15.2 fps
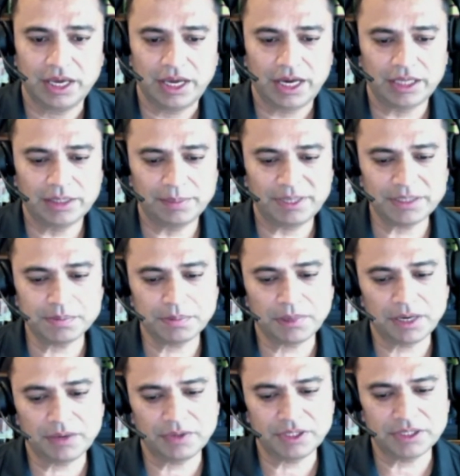And the best
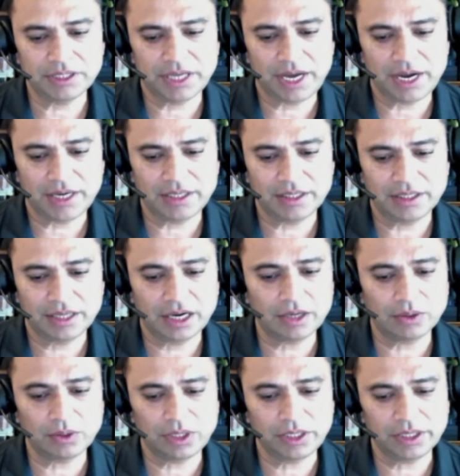part was that not
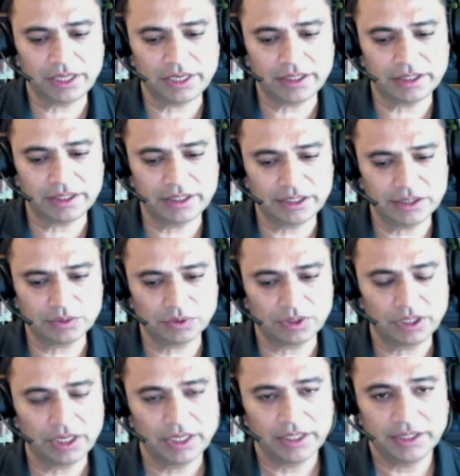only that these were
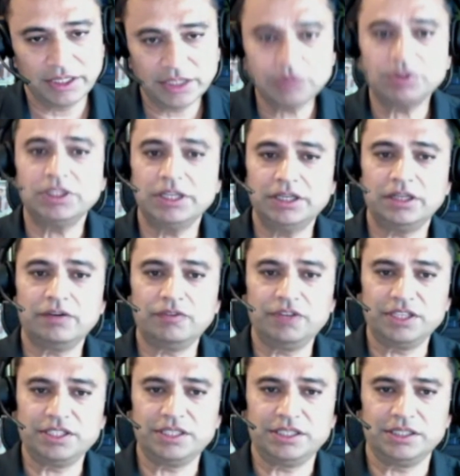these were the
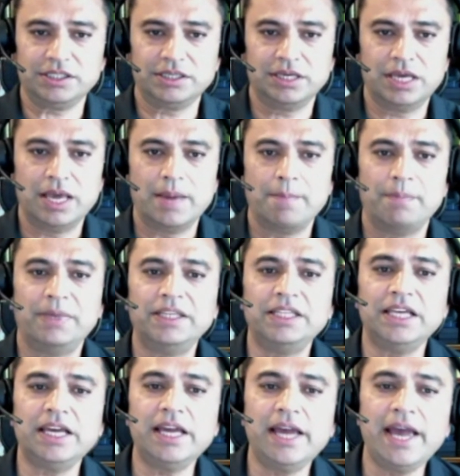interfaces, but
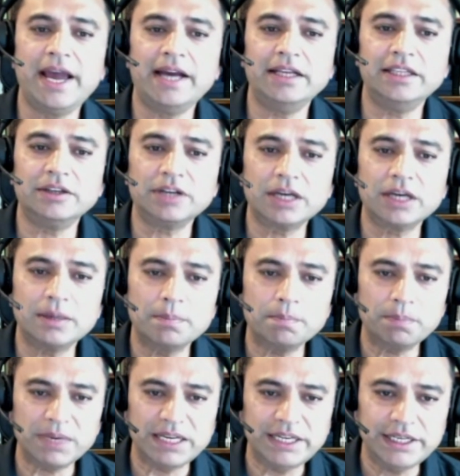they had the
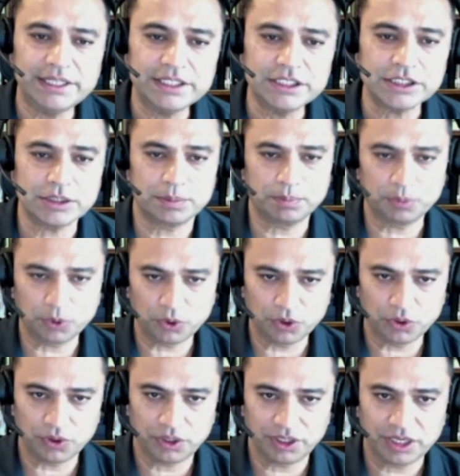complete
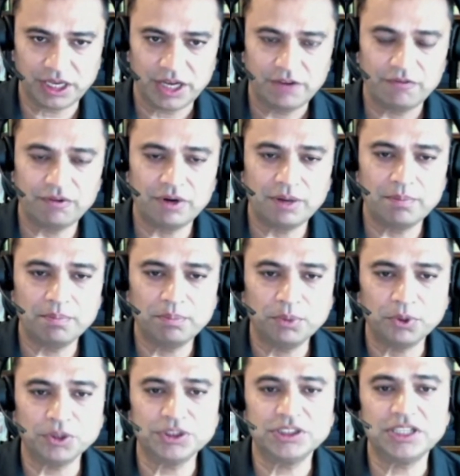support from
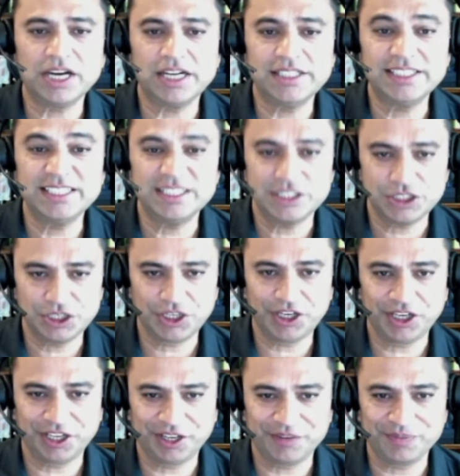both sides
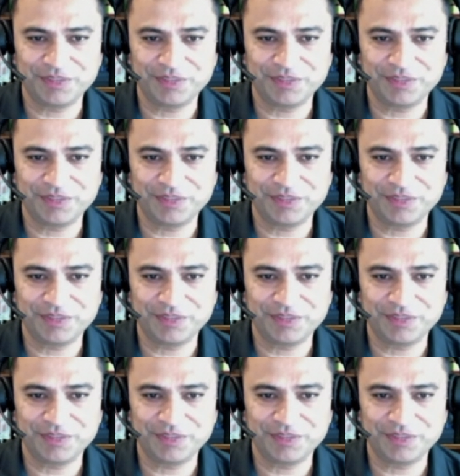engineering.